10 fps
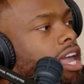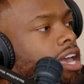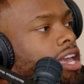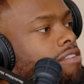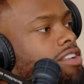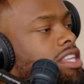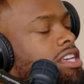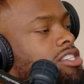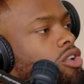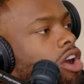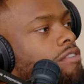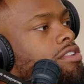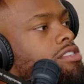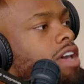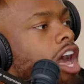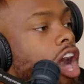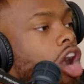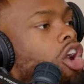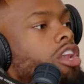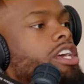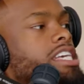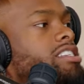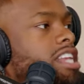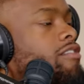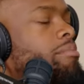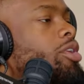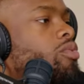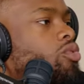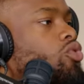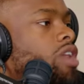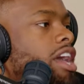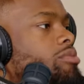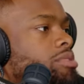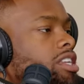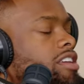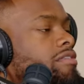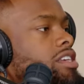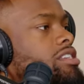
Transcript: Like, everything is so offensive. It's never been a rule that helps the defense.